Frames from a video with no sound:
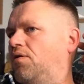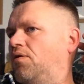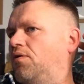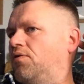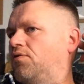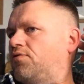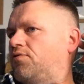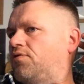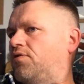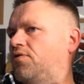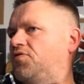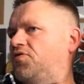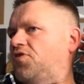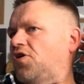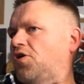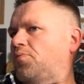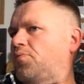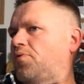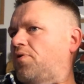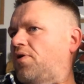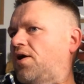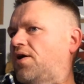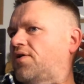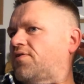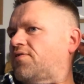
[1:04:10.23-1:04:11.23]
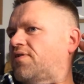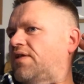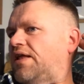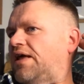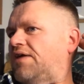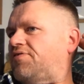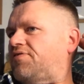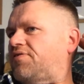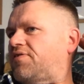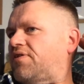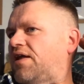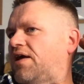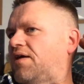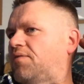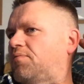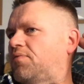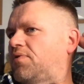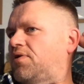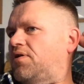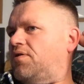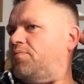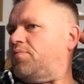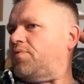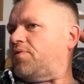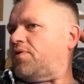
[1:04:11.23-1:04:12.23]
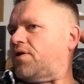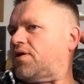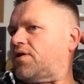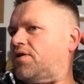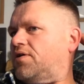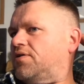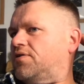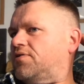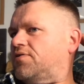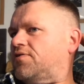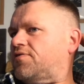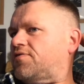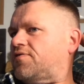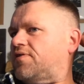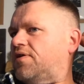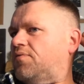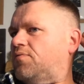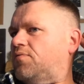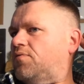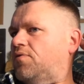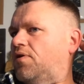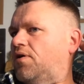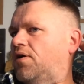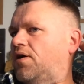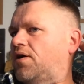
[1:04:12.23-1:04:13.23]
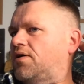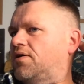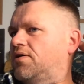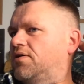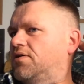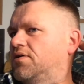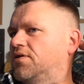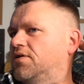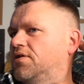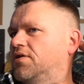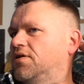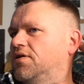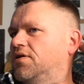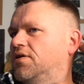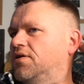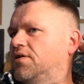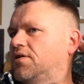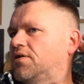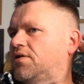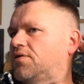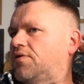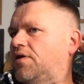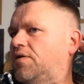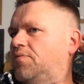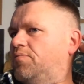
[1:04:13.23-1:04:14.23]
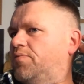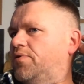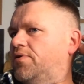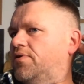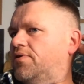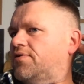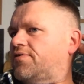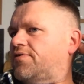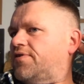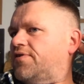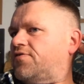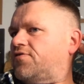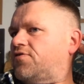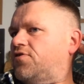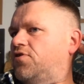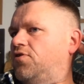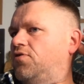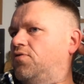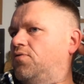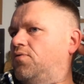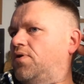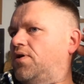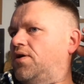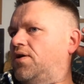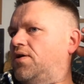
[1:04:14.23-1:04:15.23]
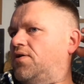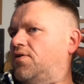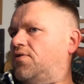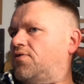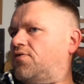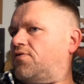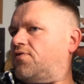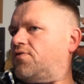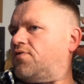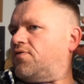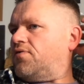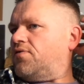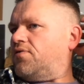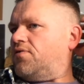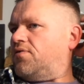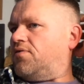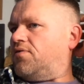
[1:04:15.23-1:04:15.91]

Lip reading: Stephen O'Brien's laughing at me, but I can understand why. Lorraine Butler says 2 weeks.